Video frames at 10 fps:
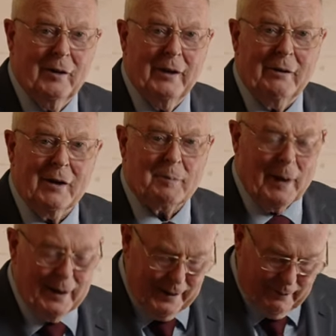There is
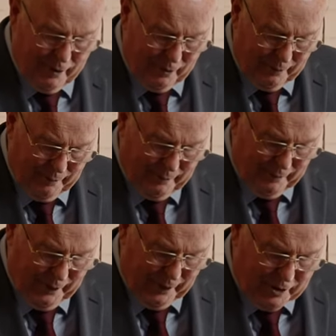plenty of room
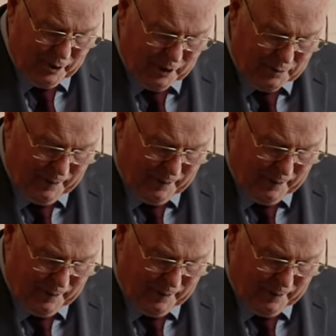for the Jewish